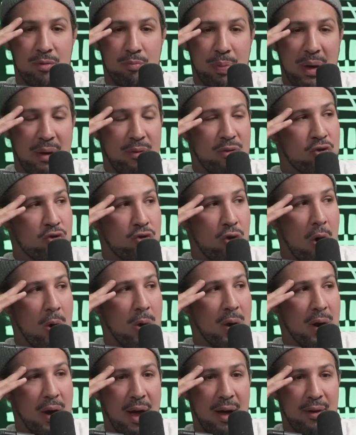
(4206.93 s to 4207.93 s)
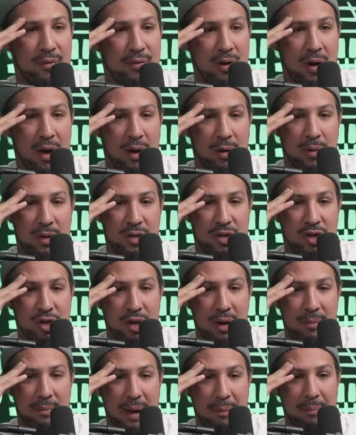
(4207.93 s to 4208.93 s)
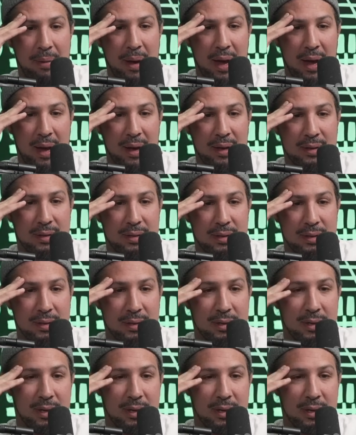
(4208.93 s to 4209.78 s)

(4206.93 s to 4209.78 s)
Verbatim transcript: beef stroganoff. You know, I don't want to shit my pants.